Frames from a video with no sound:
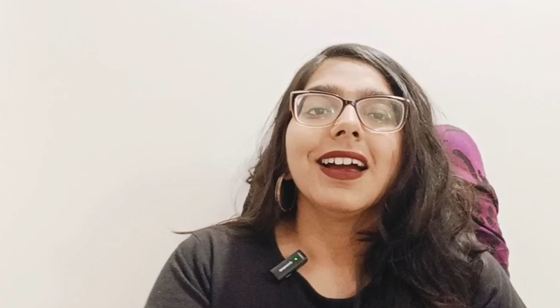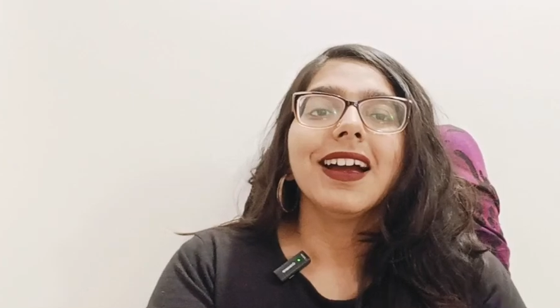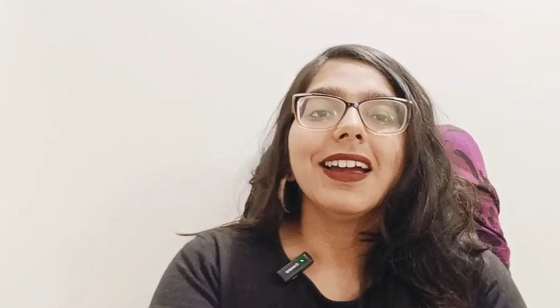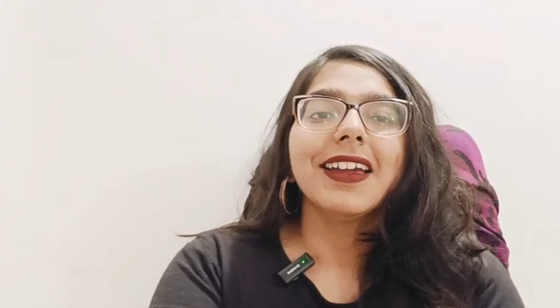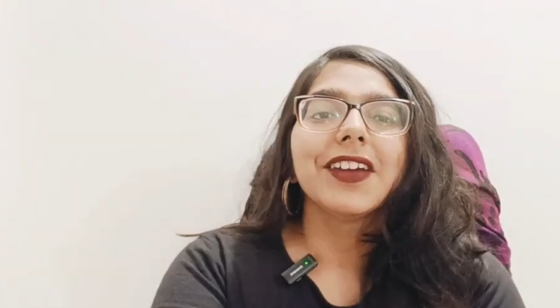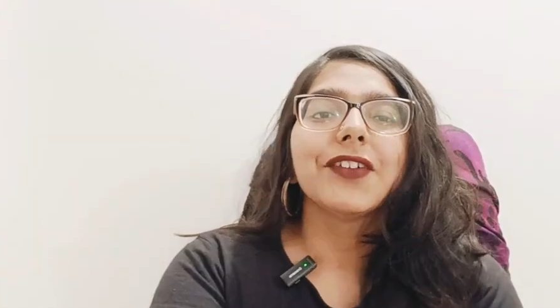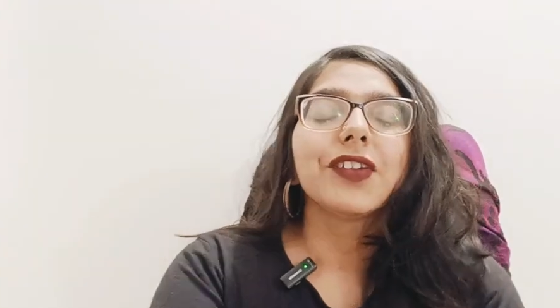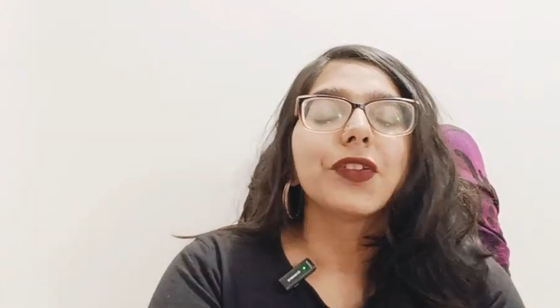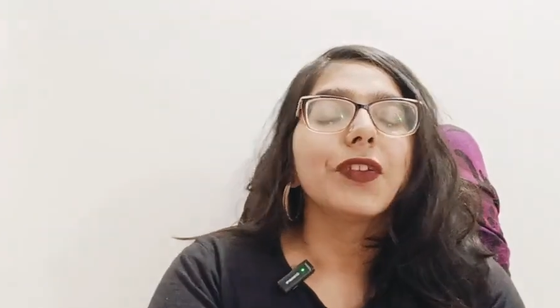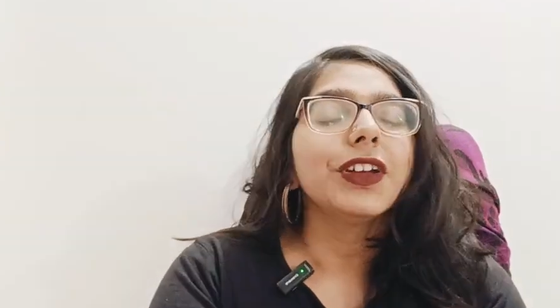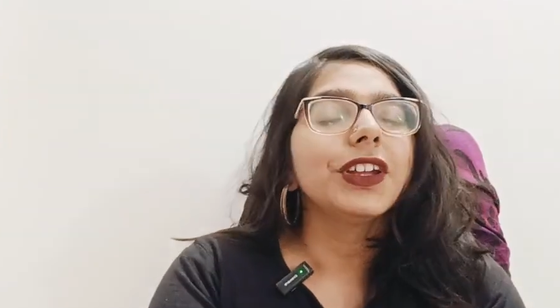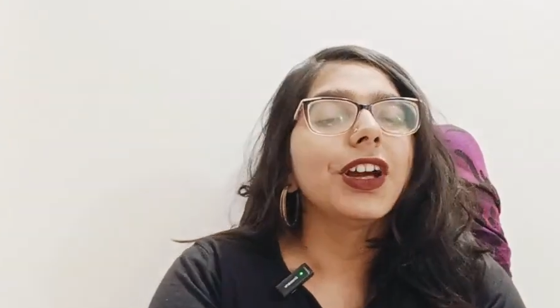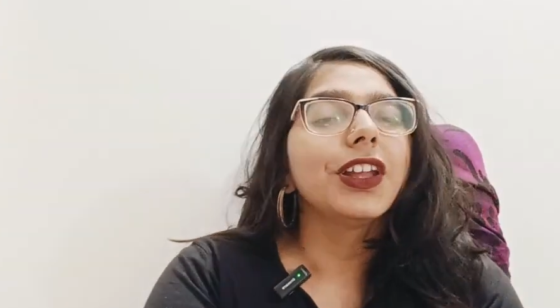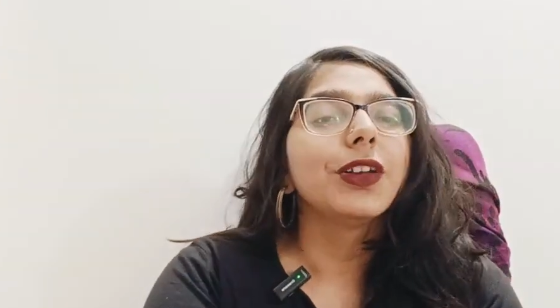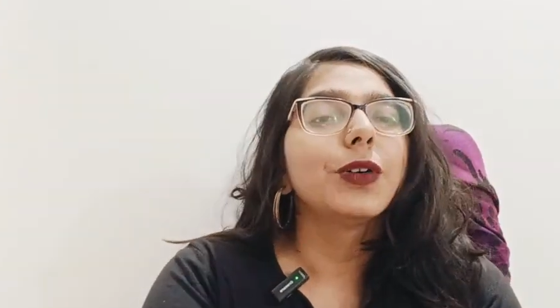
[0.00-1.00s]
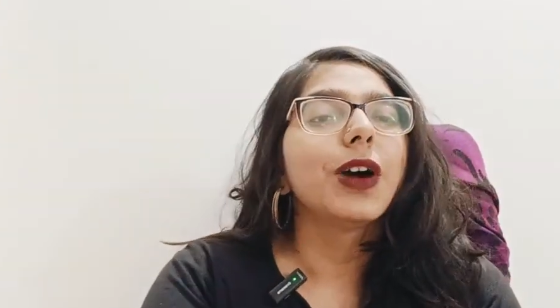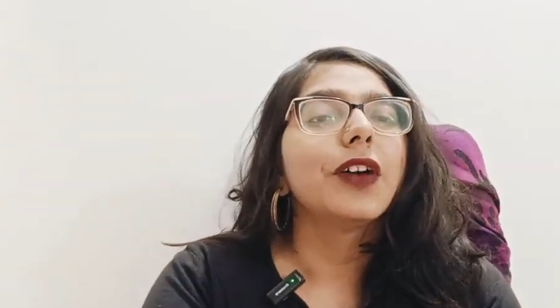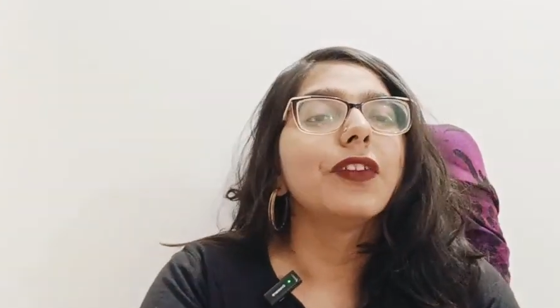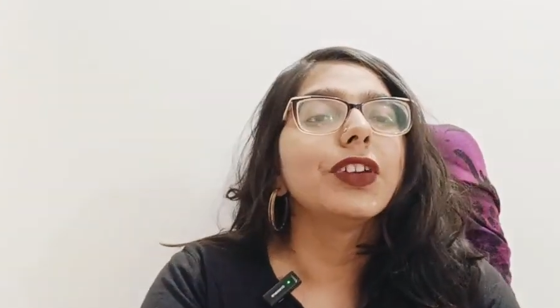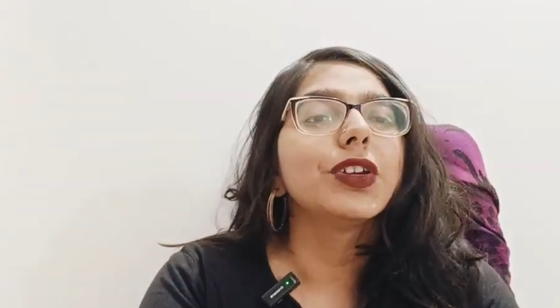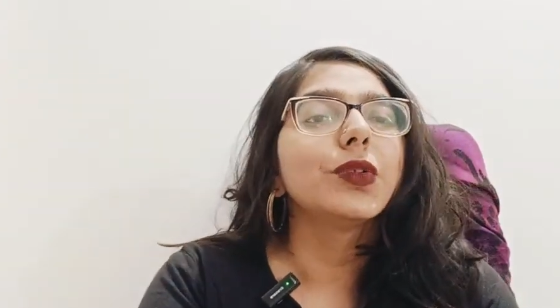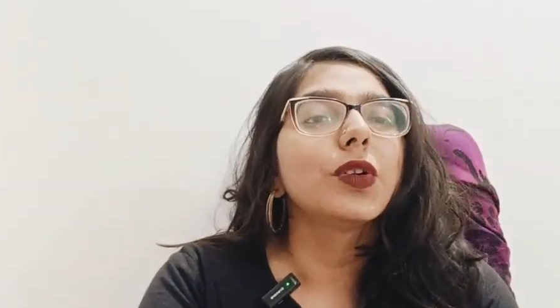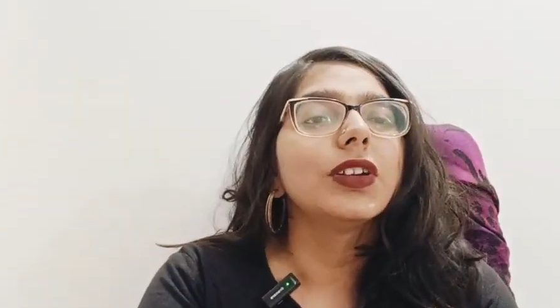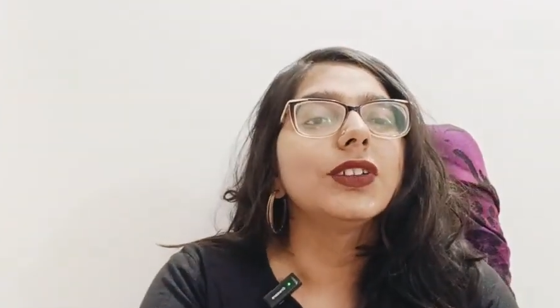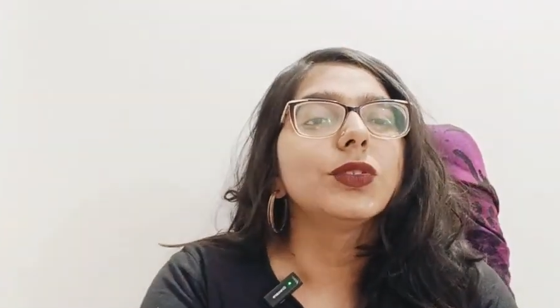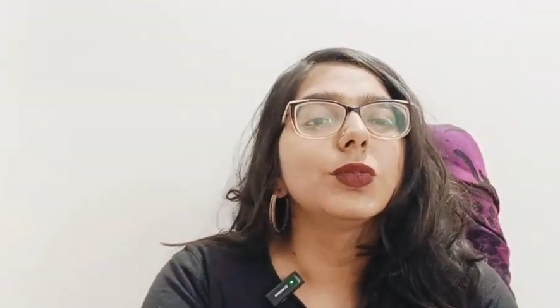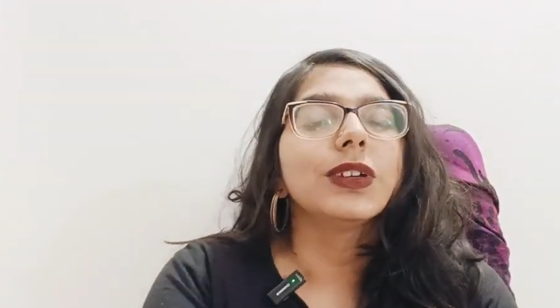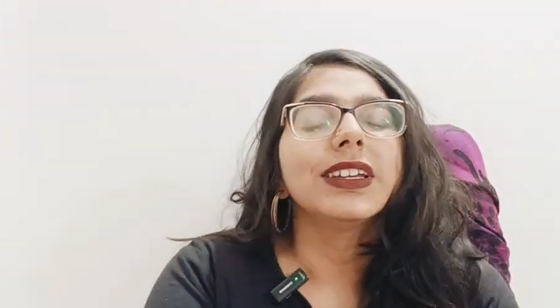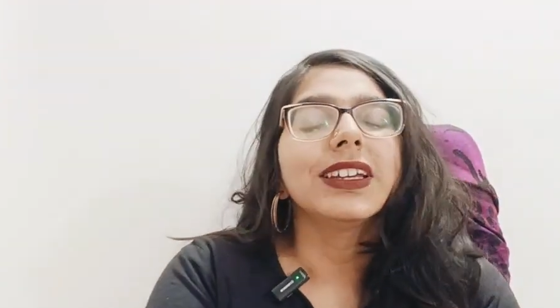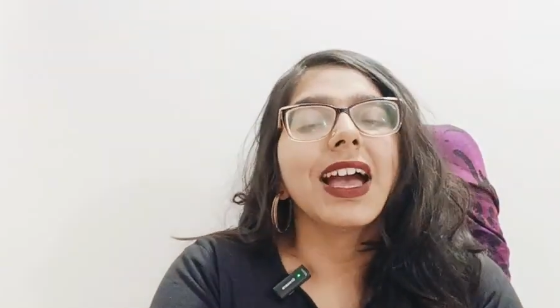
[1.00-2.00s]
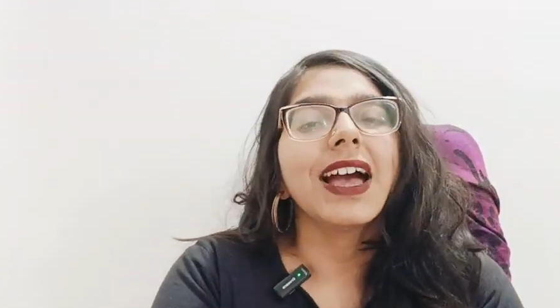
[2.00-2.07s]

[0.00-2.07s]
Hi everyone, hello, how are you all doing?